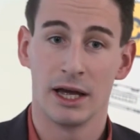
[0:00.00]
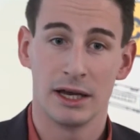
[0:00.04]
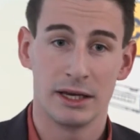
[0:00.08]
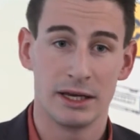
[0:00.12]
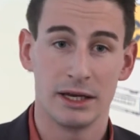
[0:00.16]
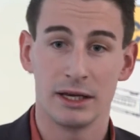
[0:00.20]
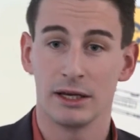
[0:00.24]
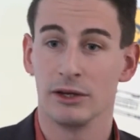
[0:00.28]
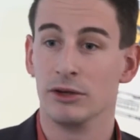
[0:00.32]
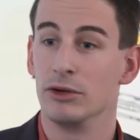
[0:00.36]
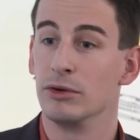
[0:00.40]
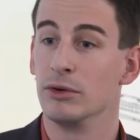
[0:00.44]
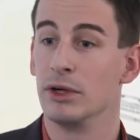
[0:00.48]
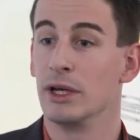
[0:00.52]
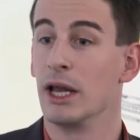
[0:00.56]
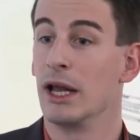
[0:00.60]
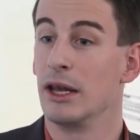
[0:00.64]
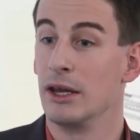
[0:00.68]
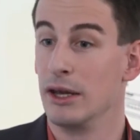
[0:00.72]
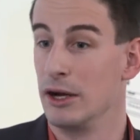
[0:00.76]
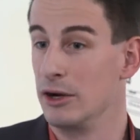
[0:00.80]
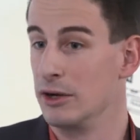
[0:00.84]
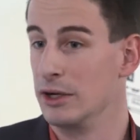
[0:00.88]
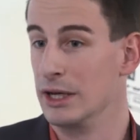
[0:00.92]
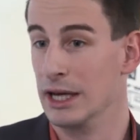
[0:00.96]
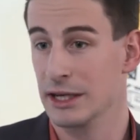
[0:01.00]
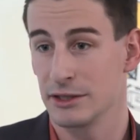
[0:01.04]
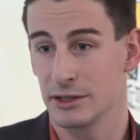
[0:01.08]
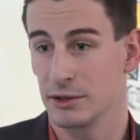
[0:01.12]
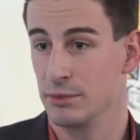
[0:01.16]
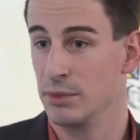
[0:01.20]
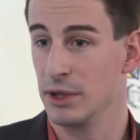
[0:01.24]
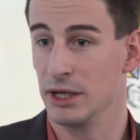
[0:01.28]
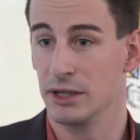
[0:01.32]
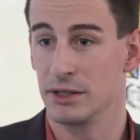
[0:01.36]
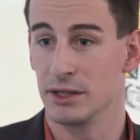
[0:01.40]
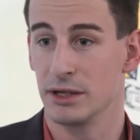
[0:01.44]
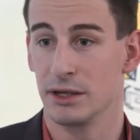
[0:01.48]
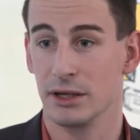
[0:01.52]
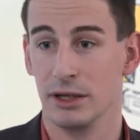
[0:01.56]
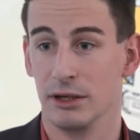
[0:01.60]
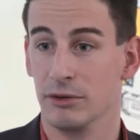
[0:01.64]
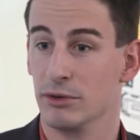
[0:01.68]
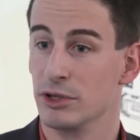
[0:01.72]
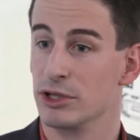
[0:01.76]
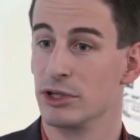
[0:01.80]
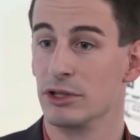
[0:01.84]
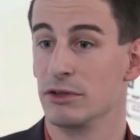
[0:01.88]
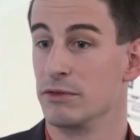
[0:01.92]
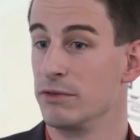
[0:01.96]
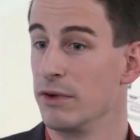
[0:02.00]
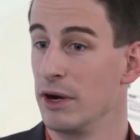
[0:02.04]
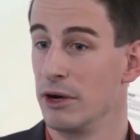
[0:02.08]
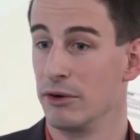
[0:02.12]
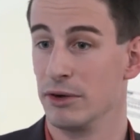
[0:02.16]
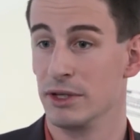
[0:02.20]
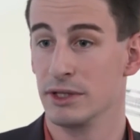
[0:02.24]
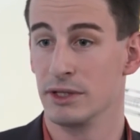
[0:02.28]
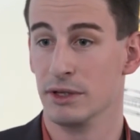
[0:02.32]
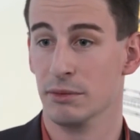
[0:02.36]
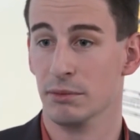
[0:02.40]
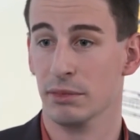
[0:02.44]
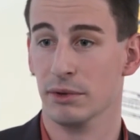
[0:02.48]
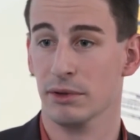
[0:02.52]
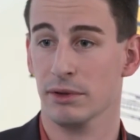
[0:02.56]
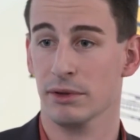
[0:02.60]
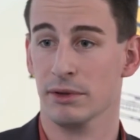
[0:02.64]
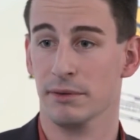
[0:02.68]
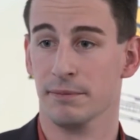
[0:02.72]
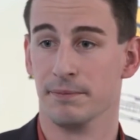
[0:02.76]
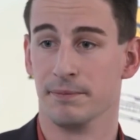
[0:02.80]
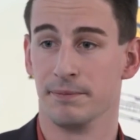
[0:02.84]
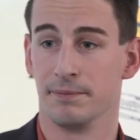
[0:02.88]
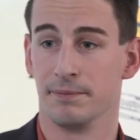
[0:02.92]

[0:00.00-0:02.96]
They can do it at their desk, basically, which is very simple.